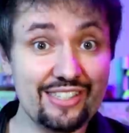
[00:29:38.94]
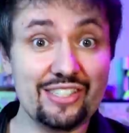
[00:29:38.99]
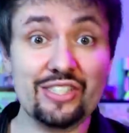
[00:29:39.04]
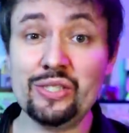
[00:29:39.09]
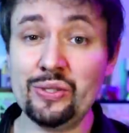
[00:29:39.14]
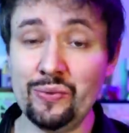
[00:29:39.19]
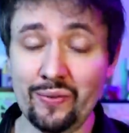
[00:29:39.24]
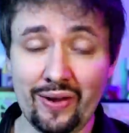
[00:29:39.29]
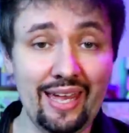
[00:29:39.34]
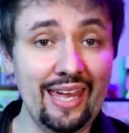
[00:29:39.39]

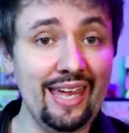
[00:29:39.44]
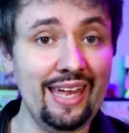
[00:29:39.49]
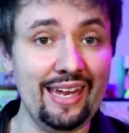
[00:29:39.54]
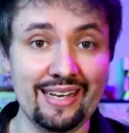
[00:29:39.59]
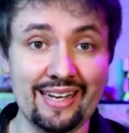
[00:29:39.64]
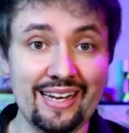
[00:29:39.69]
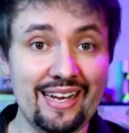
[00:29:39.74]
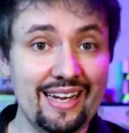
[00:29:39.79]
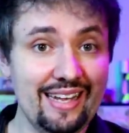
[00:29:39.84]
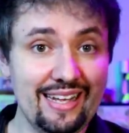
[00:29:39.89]
Sweet!
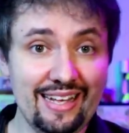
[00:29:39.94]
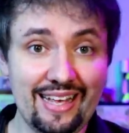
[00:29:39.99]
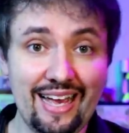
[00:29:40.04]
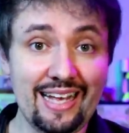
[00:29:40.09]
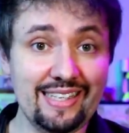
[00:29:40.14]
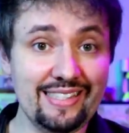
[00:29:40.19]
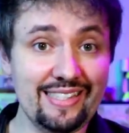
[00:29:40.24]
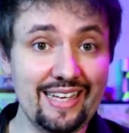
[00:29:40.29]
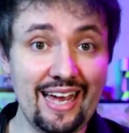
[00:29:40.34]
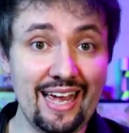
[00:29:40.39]

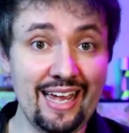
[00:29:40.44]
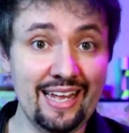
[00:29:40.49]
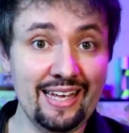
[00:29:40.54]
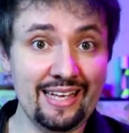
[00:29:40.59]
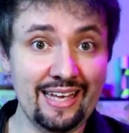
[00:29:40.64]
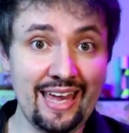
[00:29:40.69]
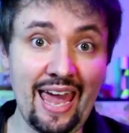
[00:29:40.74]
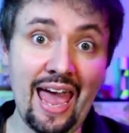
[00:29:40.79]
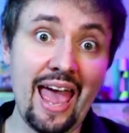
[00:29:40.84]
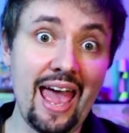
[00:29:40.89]
Guess I
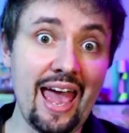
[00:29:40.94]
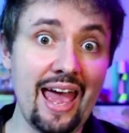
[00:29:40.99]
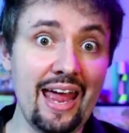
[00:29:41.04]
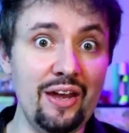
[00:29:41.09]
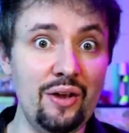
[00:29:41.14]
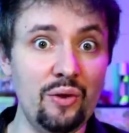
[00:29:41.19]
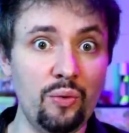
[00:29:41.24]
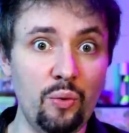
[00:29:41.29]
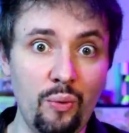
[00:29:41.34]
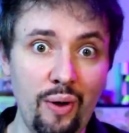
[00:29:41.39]

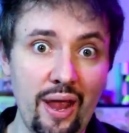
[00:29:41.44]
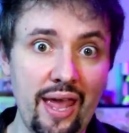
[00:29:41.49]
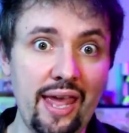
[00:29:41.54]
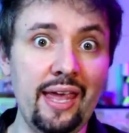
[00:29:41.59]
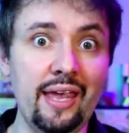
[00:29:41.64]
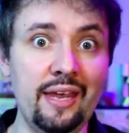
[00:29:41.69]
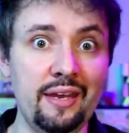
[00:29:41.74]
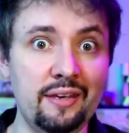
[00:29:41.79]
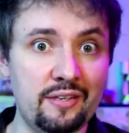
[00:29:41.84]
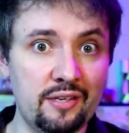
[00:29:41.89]
can
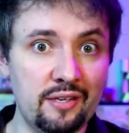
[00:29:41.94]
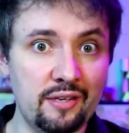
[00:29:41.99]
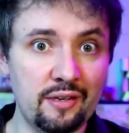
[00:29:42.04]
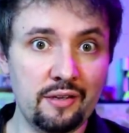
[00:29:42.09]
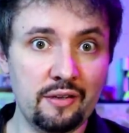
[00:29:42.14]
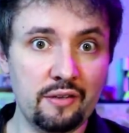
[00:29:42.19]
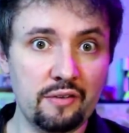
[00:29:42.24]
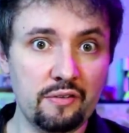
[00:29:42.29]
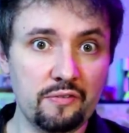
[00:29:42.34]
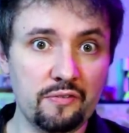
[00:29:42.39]
wait.
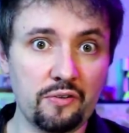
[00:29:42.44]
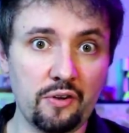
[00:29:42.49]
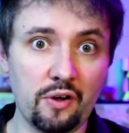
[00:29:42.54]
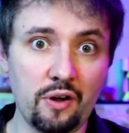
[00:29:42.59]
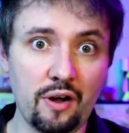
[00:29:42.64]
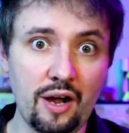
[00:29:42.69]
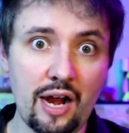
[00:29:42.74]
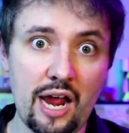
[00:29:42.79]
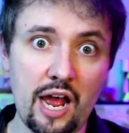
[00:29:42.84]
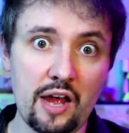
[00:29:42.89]

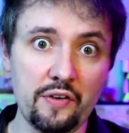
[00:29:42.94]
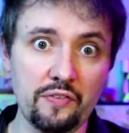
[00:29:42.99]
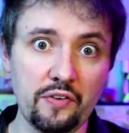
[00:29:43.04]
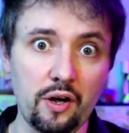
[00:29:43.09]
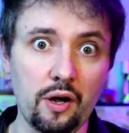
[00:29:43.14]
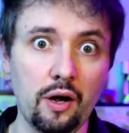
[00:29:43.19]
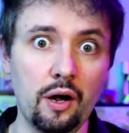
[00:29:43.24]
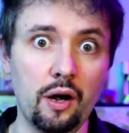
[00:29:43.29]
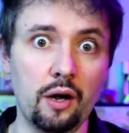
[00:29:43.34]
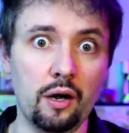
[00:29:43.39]

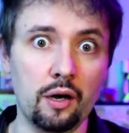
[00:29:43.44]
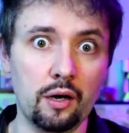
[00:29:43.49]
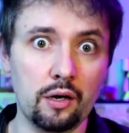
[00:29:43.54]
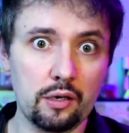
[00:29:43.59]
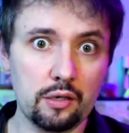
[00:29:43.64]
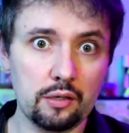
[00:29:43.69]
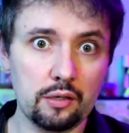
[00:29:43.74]
Forever.